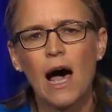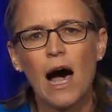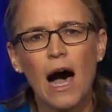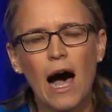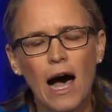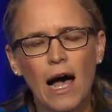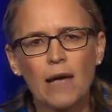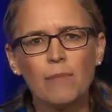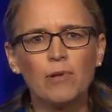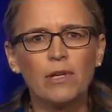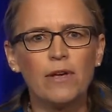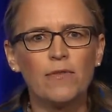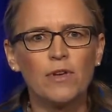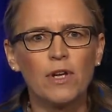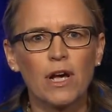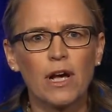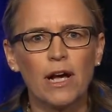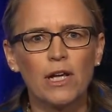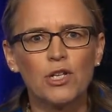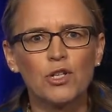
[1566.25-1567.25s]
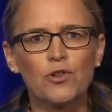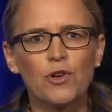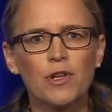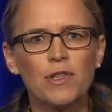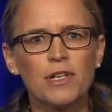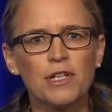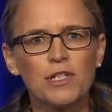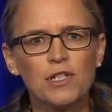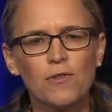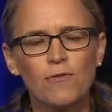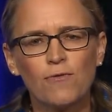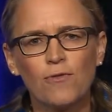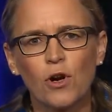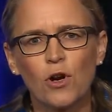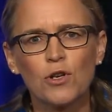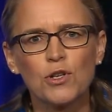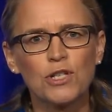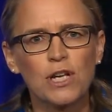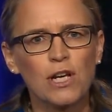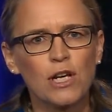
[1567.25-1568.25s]
I believe in a country that is
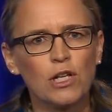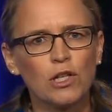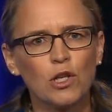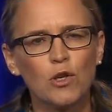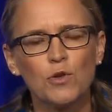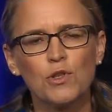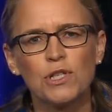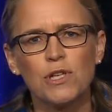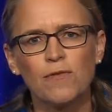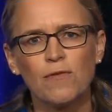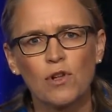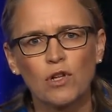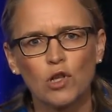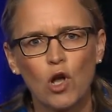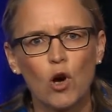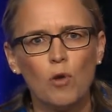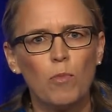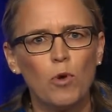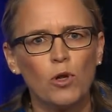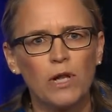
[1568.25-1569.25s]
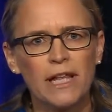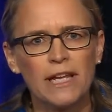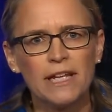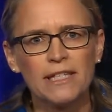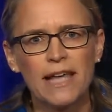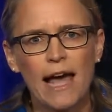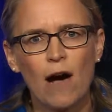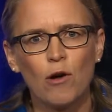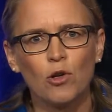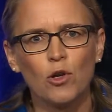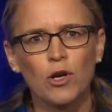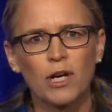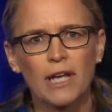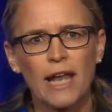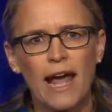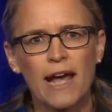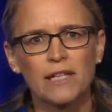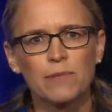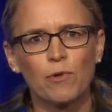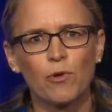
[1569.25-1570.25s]
diverse, inclusive, global in its outlook and
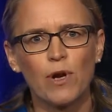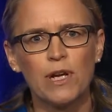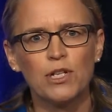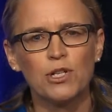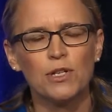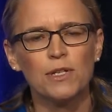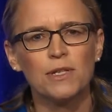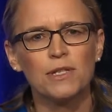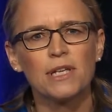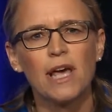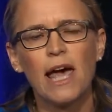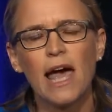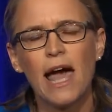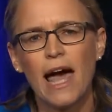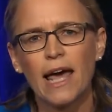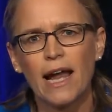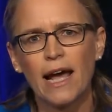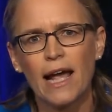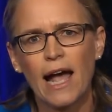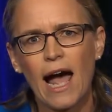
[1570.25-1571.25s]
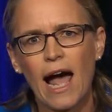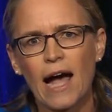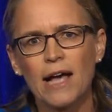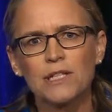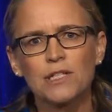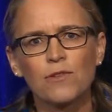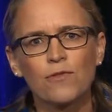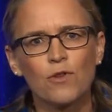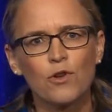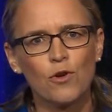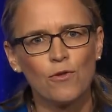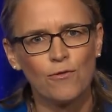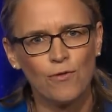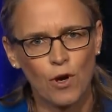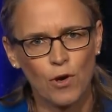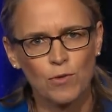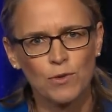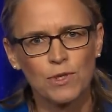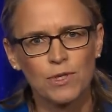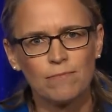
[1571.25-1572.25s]
aspirations. And I ask for your
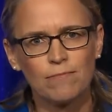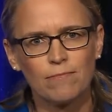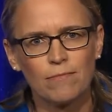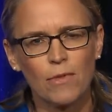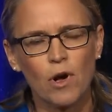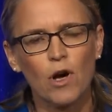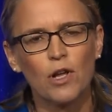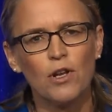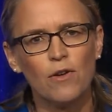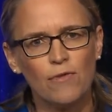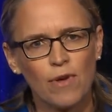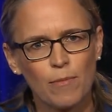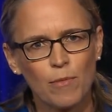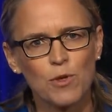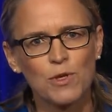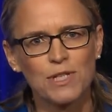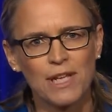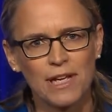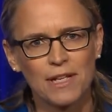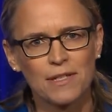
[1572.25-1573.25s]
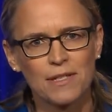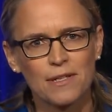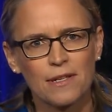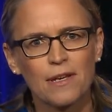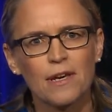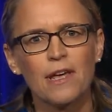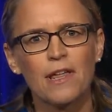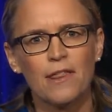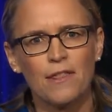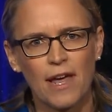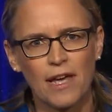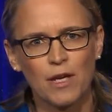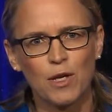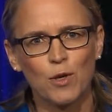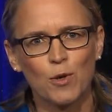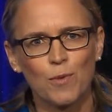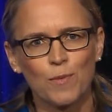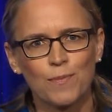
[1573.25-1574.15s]
vote on November 6th. Thank you.